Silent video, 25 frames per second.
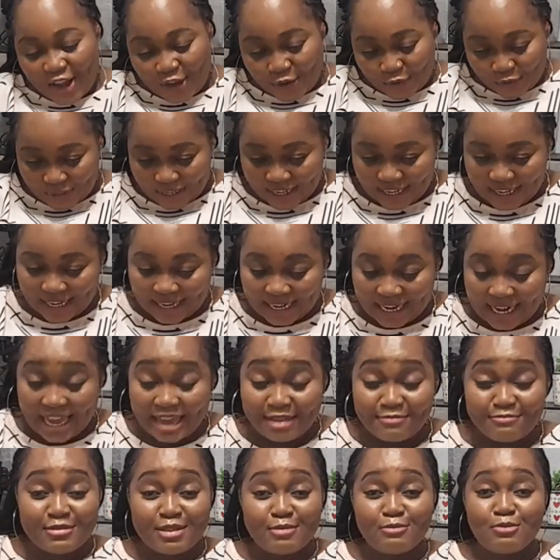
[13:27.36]
okay
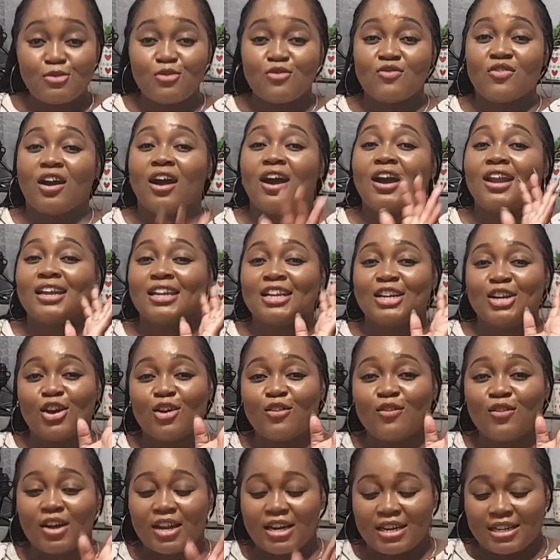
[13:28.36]
let me move on
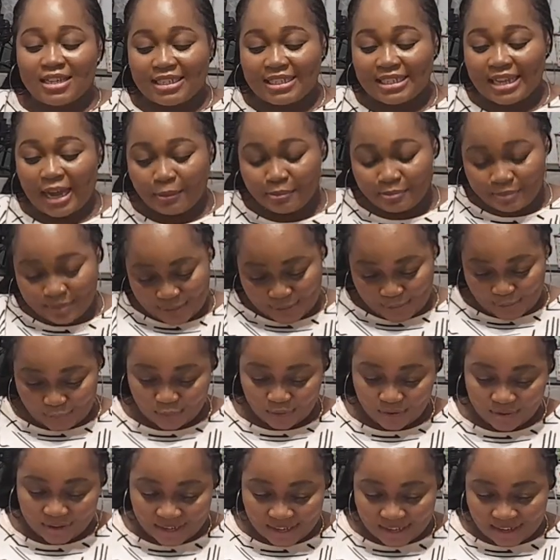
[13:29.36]
enough of the sap
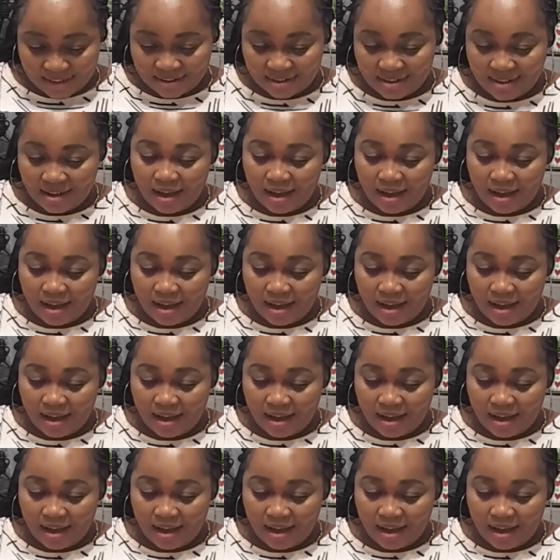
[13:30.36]
story